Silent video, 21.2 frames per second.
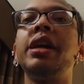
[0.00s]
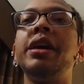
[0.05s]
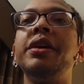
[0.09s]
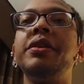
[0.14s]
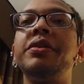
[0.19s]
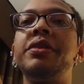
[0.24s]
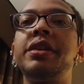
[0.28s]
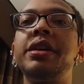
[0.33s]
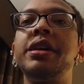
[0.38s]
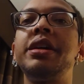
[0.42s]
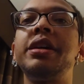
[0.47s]

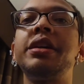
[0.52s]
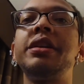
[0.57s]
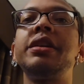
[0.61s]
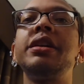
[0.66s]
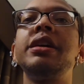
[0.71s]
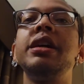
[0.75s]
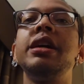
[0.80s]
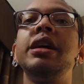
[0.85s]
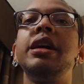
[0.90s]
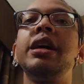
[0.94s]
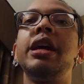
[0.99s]
And
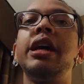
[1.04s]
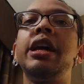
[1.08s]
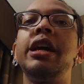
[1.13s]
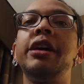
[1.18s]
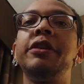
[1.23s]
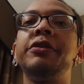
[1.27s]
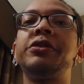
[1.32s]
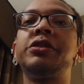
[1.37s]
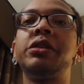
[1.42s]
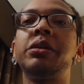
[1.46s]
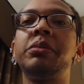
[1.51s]
then,
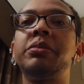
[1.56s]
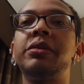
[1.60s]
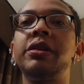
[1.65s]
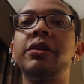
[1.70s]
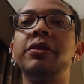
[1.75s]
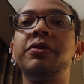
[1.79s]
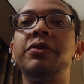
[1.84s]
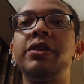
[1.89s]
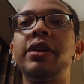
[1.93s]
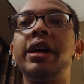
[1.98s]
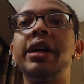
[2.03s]
if
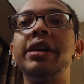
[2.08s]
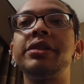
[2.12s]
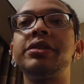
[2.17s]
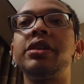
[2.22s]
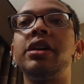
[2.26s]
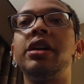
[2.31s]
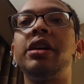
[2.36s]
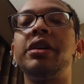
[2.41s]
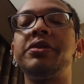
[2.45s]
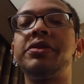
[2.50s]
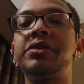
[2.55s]
something flies
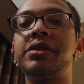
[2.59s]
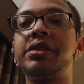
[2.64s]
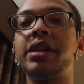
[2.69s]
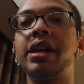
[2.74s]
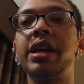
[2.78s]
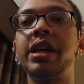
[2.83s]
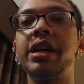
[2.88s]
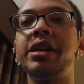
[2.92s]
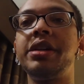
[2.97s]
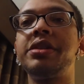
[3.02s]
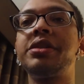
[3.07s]
off
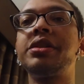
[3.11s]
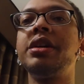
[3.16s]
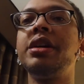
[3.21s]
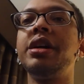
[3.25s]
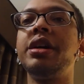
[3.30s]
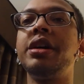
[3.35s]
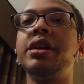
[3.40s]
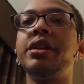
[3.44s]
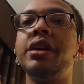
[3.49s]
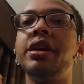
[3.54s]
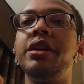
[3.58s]
stage,
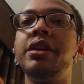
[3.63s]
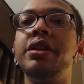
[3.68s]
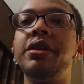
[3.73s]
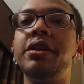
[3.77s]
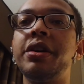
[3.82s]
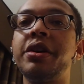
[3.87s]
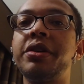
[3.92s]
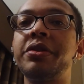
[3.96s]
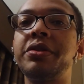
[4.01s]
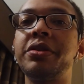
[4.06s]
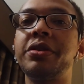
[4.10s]

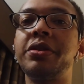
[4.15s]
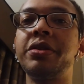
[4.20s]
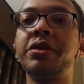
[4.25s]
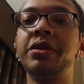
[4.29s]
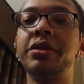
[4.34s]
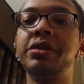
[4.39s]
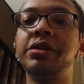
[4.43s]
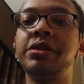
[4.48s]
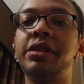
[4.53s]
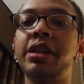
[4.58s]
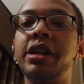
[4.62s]

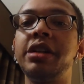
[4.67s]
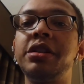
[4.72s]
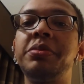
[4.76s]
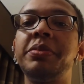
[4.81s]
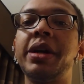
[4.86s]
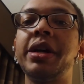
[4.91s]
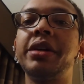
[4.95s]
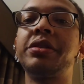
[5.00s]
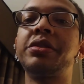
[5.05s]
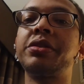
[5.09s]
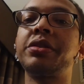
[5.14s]
another stage
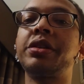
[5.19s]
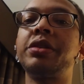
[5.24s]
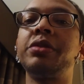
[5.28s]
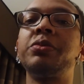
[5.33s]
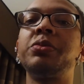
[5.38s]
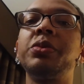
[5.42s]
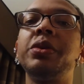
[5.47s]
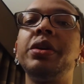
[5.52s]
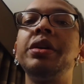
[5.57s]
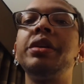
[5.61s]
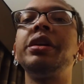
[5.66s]
master
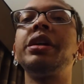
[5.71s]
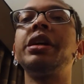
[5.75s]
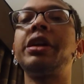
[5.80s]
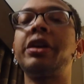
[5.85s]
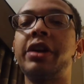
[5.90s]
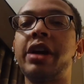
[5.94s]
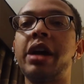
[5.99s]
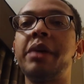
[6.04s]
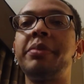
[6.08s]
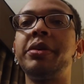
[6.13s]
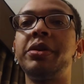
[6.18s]
can run and
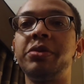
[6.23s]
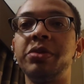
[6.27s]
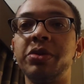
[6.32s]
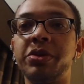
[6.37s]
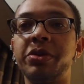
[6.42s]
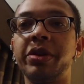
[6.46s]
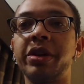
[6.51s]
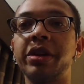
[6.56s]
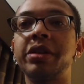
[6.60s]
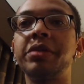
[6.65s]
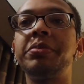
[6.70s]
grab it real
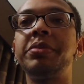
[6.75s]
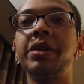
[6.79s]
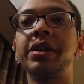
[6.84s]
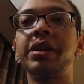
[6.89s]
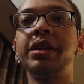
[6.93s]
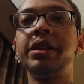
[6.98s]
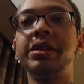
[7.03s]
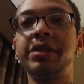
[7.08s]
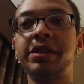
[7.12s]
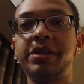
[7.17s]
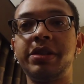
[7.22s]
quick,
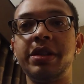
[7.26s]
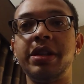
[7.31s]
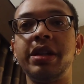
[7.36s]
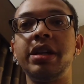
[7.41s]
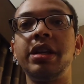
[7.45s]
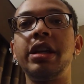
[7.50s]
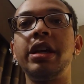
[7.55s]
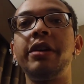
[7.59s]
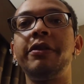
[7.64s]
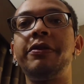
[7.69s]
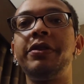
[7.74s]
because
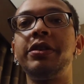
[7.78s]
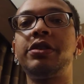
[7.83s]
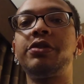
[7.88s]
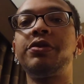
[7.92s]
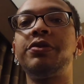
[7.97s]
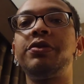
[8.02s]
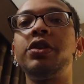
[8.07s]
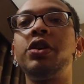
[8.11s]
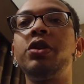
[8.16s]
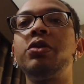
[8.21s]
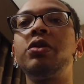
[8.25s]
then if it's
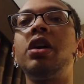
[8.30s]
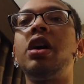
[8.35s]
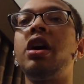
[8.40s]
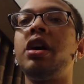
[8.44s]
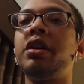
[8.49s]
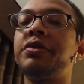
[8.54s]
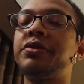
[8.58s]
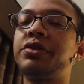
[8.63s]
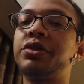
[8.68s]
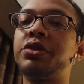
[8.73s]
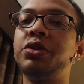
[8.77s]
flown
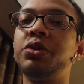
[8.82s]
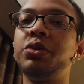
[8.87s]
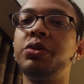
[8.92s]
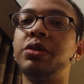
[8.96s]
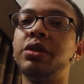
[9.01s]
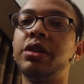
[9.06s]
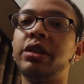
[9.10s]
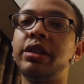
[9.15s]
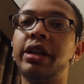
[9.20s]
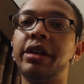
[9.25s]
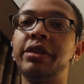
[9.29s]
off to
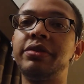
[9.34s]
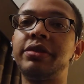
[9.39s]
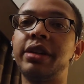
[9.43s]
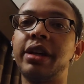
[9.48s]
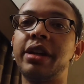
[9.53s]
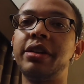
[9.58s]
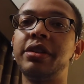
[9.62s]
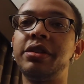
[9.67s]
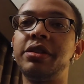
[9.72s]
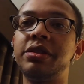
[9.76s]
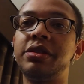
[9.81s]
the left
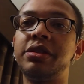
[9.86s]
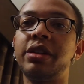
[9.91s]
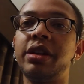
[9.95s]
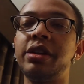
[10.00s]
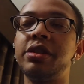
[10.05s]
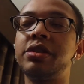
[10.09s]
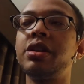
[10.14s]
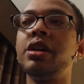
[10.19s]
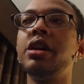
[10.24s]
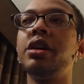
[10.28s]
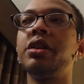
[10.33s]
side of the
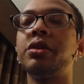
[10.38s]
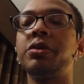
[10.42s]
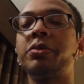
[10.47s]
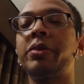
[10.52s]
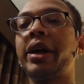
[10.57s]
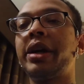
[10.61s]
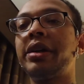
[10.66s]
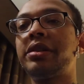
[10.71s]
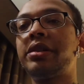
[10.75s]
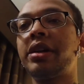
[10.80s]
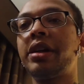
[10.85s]
stage, the
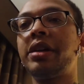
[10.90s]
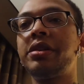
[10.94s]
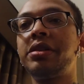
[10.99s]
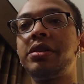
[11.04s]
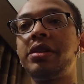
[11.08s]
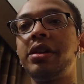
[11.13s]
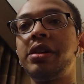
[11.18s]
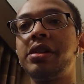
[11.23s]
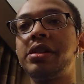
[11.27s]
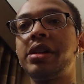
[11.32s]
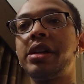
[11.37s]
right side of the
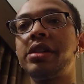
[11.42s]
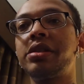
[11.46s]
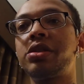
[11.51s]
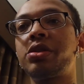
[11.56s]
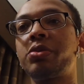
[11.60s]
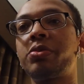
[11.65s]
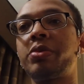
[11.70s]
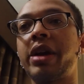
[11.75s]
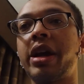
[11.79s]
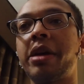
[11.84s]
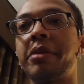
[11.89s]
stage has
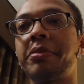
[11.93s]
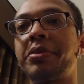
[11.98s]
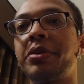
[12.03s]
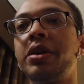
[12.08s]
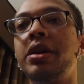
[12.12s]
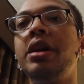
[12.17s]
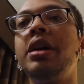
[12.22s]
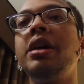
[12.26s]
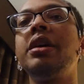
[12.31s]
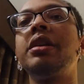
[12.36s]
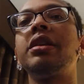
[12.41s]
the ramp.
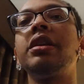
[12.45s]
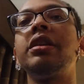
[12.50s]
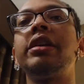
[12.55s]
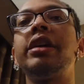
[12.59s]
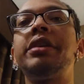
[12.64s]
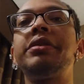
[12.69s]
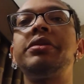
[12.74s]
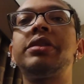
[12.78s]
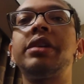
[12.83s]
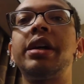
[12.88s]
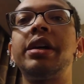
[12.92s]
The
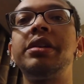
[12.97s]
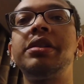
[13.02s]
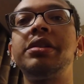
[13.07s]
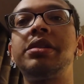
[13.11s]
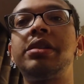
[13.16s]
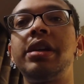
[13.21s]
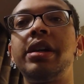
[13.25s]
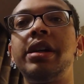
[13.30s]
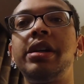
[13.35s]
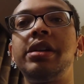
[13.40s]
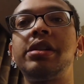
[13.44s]
left side of the
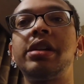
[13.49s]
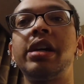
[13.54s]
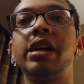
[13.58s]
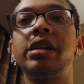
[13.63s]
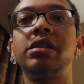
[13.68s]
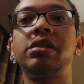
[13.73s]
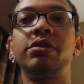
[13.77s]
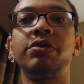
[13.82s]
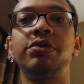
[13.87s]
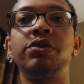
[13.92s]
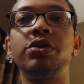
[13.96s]
stage
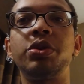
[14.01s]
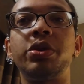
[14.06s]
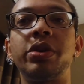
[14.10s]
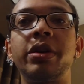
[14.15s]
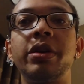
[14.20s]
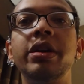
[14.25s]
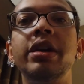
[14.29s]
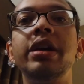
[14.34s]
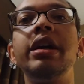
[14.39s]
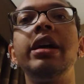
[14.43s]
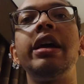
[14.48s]
has the
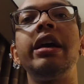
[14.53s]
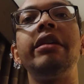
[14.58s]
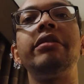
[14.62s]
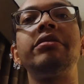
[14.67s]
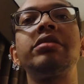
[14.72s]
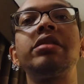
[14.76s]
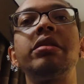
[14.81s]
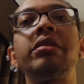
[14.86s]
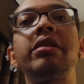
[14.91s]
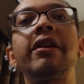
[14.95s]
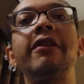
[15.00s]
floor.
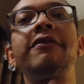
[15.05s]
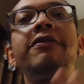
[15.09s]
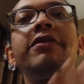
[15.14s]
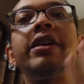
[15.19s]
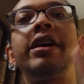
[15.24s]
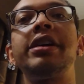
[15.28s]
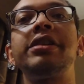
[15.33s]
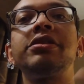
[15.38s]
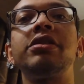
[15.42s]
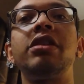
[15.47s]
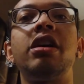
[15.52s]
If something
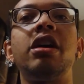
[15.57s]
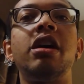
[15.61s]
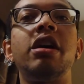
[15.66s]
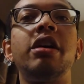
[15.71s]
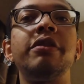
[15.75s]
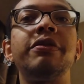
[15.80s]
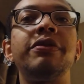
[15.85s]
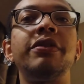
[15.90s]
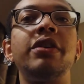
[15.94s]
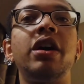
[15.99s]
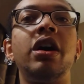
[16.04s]
flies
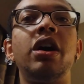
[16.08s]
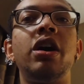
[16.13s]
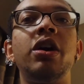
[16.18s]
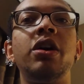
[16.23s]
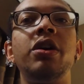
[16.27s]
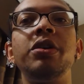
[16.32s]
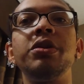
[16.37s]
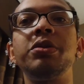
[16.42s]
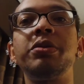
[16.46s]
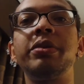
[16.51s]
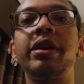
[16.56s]
off
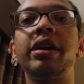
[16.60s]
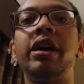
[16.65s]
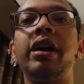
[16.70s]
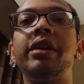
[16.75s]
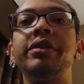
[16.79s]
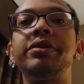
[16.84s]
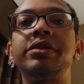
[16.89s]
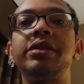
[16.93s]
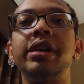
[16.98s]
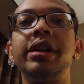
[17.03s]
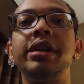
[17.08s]
all the way
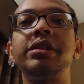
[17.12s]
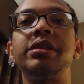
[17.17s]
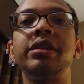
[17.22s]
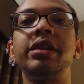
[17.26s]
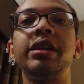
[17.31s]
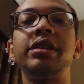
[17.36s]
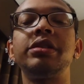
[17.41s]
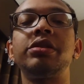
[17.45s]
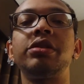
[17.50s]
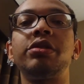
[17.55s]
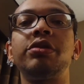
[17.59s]
off stage and
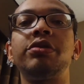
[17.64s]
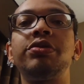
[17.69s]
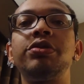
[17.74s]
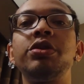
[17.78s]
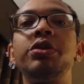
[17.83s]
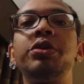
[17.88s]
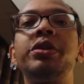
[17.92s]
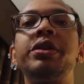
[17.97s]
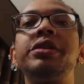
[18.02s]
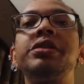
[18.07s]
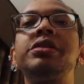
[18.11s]
lands on the
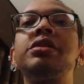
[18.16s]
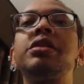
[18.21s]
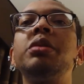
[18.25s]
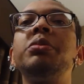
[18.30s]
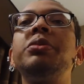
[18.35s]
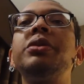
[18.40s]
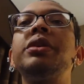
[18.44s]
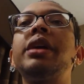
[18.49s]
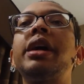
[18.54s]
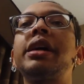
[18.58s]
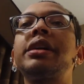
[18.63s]
floor,
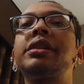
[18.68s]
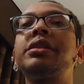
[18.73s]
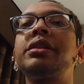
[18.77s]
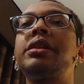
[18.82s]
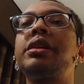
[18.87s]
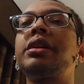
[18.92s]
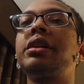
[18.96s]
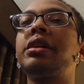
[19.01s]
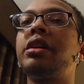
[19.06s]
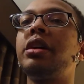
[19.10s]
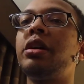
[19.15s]
someone actually
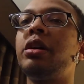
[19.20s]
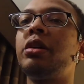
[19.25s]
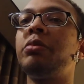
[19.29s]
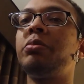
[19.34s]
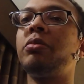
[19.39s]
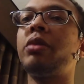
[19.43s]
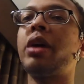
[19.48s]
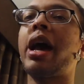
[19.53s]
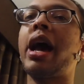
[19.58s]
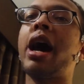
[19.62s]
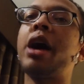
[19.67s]
can
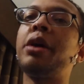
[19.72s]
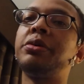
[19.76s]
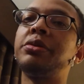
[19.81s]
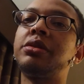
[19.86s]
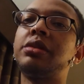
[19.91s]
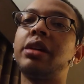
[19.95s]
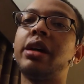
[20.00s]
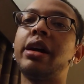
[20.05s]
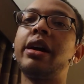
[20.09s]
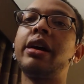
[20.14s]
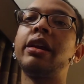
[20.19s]
come
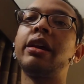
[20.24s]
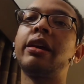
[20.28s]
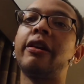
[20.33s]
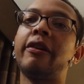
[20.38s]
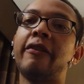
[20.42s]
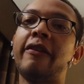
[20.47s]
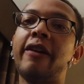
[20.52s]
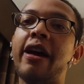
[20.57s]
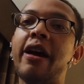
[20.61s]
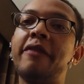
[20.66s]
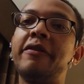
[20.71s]
outside and
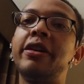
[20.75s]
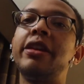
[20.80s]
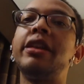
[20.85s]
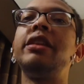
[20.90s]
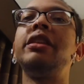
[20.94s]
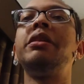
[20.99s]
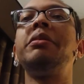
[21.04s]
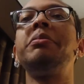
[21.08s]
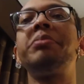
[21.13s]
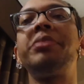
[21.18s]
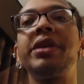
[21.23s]
grab it
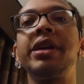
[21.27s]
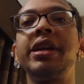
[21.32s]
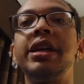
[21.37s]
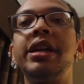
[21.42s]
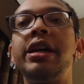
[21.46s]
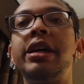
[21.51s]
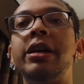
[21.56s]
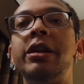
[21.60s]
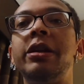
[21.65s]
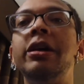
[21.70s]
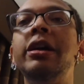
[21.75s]
and then bring
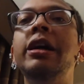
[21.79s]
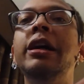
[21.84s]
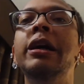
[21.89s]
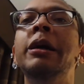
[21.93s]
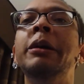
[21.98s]
it in.